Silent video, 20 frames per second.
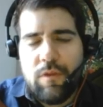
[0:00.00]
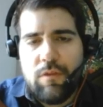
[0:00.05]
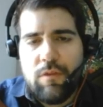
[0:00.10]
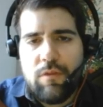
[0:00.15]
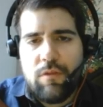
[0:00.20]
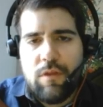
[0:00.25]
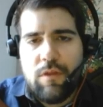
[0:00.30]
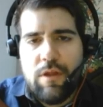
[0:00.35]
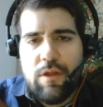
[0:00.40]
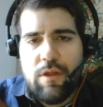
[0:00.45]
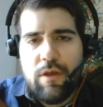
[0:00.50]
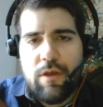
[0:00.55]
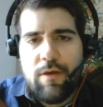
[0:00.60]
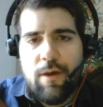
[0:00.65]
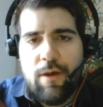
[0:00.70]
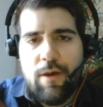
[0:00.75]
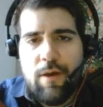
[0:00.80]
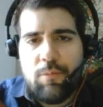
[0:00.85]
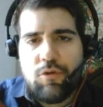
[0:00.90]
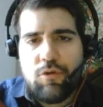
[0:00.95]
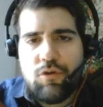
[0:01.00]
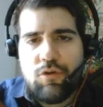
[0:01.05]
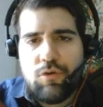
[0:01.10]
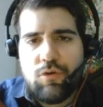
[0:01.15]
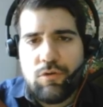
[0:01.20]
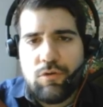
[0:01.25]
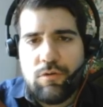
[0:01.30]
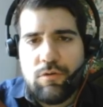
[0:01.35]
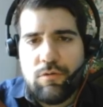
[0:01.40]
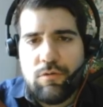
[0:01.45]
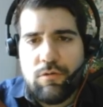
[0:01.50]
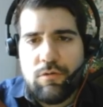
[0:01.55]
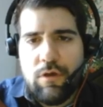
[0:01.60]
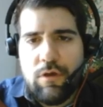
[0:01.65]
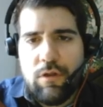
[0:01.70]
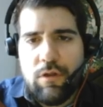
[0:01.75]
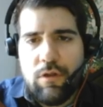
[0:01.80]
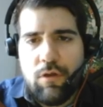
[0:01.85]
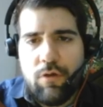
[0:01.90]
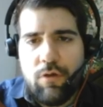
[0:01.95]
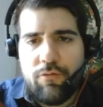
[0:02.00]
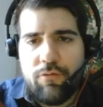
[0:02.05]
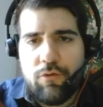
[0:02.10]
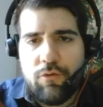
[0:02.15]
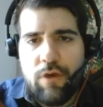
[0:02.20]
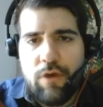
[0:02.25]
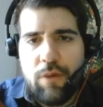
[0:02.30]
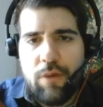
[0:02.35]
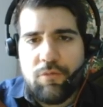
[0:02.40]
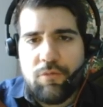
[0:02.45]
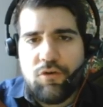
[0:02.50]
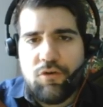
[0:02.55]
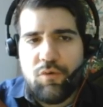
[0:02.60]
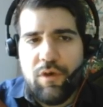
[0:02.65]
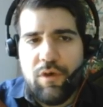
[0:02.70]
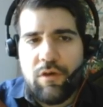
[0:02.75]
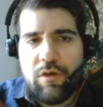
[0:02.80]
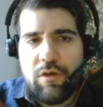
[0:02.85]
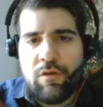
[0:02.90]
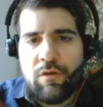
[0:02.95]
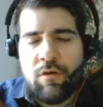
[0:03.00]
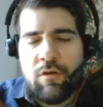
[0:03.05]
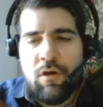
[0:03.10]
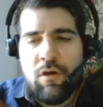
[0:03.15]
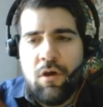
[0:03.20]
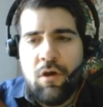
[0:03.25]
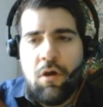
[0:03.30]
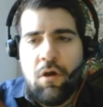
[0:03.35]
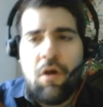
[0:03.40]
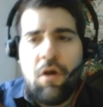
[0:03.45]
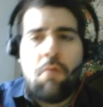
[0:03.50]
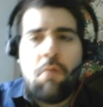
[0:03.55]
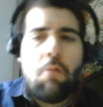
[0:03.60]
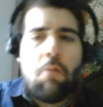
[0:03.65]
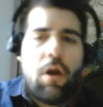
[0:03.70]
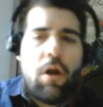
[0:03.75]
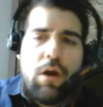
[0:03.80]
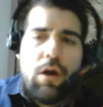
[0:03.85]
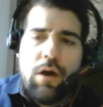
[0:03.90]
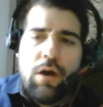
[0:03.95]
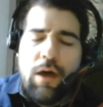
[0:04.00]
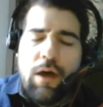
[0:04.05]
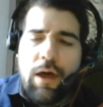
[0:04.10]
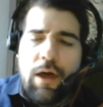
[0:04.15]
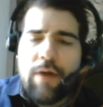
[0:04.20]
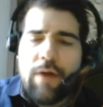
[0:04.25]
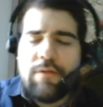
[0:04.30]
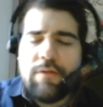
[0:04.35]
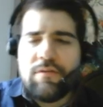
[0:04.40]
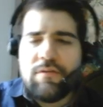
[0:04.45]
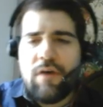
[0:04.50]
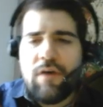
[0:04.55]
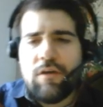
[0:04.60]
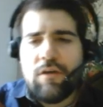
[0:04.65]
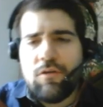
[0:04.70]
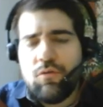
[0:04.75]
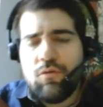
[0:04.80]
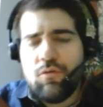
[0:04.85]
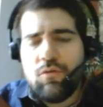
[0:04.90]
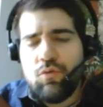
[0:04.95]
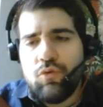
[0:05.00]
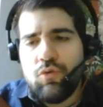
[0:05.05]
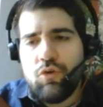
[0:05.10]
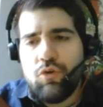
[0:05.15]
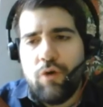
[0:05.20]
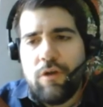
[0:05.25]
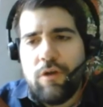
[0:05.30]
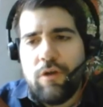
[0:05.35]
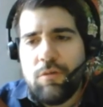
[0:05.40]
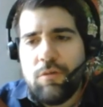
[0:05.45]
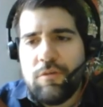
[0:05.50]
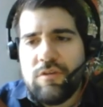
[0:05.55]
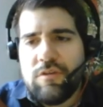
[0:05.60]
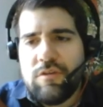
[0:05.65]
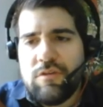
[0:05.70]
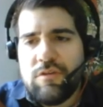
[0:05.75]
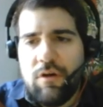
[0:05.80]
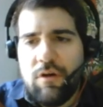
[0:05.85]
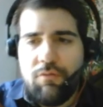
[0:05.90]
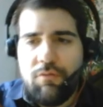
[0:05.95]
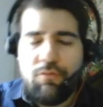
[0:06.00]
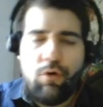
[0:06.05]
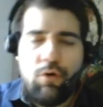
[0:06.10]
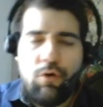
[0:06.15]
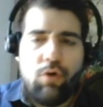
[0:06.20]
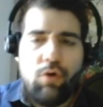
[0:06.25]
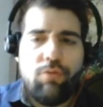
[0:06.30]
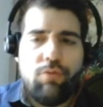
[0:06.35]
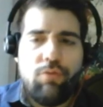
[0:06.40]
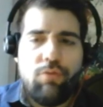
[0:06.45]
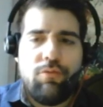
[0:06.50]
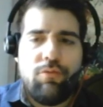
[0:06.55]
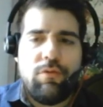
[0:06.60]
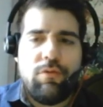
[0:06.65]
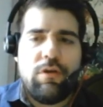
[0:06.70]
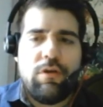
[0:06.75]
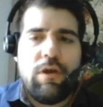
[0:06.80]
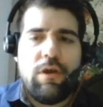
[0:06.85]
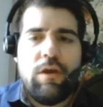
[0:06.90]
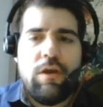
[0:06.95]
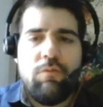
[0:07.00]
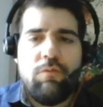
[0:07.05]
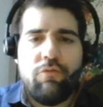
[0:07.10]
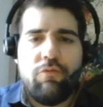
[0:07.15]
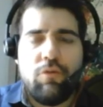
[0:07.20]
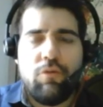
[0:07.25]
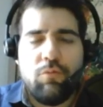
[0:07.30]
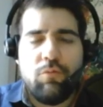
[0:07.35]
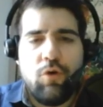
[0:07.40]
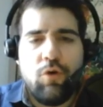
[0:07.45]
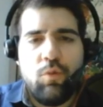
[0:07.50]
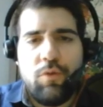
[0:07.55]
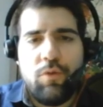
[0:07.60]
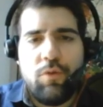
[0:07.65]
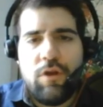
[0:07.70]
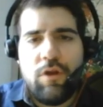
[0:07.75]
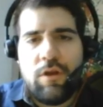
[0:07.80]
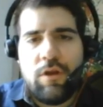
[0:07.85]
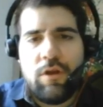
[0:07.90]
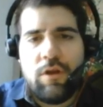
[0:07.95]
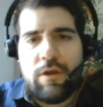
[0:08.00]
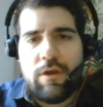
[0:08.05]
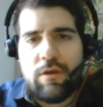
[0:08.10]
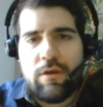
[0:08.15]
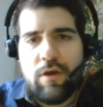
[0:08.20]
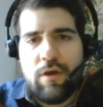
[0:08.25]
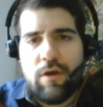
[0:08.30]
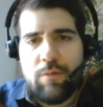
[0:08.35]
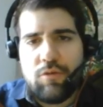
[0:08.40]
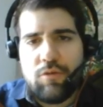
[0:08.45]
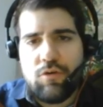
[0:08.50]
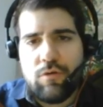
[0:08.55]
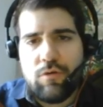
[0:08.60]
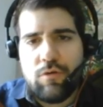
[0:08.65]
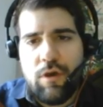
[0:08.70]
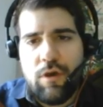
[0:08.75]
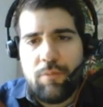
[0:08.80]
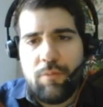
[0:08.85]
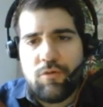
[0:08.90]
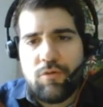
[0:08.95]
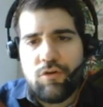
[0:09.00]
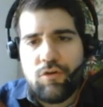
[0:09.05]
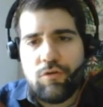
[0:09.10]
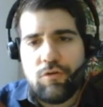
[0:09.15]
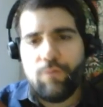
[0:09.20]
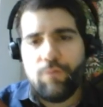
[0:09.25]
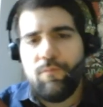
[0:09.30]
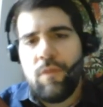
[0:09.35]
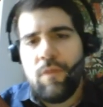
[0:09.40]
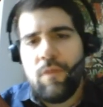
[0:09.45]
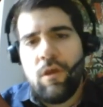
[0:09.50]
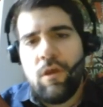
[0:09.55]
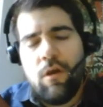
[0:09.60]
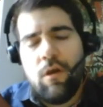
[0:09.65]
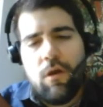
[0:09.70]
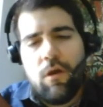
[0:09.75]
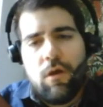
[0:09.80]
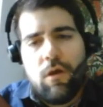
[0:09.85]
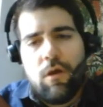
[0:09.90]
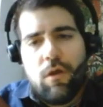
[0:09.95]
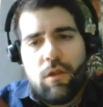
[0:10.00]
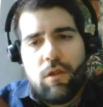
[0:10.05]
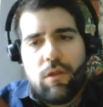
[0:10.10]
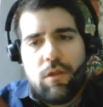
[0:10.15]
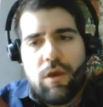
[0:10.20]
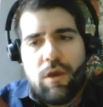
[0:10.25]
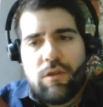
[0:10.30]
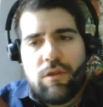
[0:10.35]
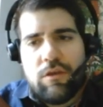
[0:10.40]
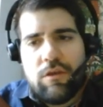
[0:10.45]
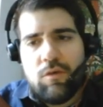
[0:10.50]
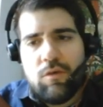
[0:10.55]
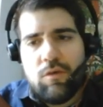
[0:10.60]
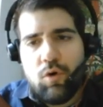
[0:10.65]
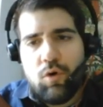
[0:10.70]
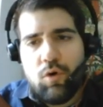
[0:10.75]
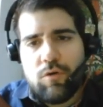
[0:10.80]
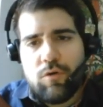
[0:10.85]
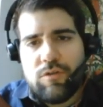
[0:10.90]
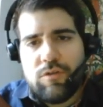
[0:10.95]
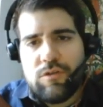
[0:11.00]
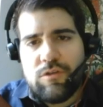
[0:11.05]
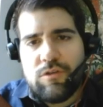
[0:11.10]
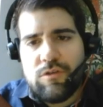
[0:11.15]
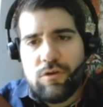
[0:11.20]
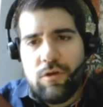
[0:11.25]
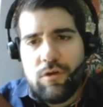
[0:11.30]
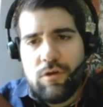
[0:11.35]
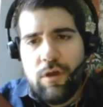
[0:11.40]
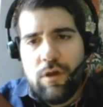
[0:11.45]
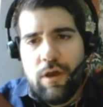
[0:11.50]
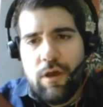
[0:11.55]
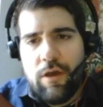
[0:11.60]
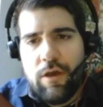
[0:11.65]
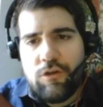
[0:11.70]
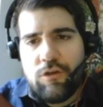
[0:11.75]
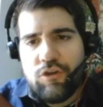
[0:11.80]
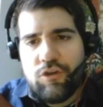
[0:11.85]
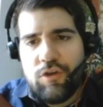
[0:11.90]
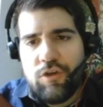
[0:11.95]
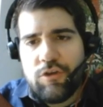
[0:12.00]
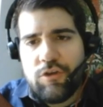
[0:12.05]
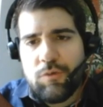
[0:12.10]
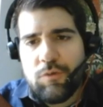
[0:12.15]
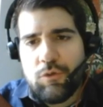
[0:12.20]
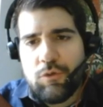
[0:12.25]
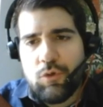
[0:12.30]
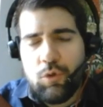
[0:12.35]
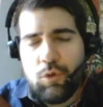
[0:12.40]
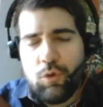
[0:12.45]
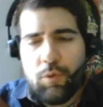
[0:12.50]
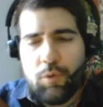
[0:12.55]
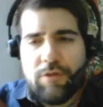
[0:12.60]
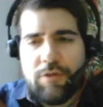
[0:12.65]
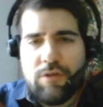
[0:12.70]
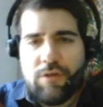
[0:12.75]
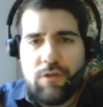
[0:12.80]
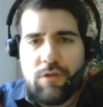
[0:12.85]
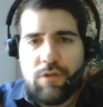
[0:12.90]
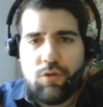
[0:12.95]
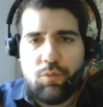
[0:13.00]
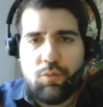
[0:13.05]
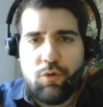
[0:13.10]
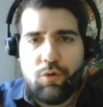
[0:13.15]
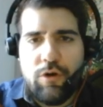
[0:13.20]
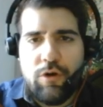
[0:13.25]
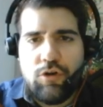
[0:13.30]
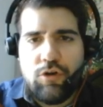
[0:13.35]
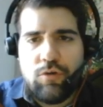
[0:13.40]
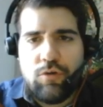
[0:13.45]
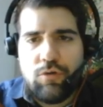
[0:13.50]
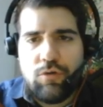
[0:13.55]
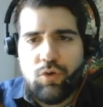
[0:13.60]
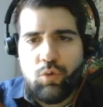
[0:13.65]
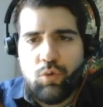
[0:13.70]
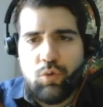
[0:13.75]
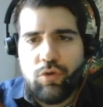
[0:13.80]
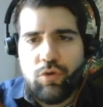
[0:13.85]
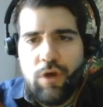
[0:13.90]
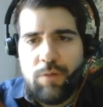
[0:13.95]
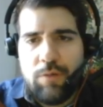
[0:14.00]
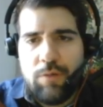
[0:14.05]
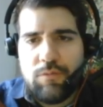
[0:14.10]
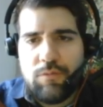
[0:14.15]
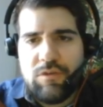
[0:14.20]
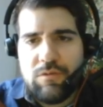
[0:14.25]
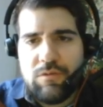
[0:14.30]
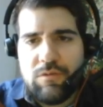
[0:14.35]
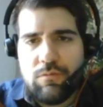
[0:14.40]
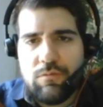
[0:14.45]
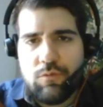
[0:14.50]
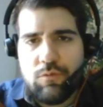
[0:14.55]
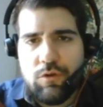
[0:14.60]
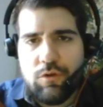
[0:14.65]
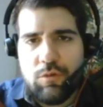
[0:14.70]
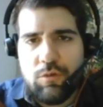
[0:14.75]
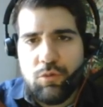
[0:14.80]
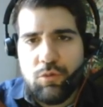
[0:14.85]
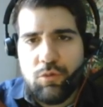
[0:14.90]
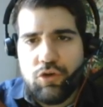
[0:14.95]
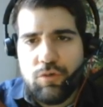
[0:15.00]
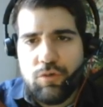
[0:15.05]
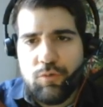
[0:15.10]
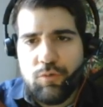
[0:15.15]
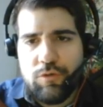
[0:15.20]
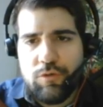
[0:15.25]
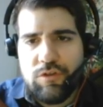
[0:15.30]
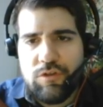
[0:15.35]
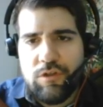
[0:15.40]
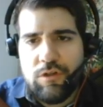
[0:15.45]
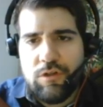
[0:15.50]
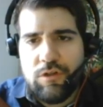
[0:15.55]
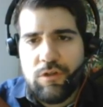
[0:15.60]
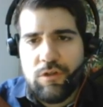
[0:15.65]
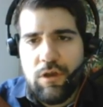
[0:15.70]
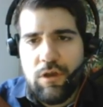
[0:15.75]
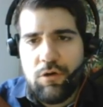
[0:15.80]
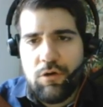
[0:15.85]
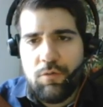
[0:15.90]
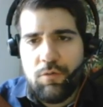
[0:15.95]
Then I captured, and after capturing, I decided to trade a bit stuff off the game from the opening, like capture, capture. The idea was h6 was always under pressure 2 times when the bishop was still there.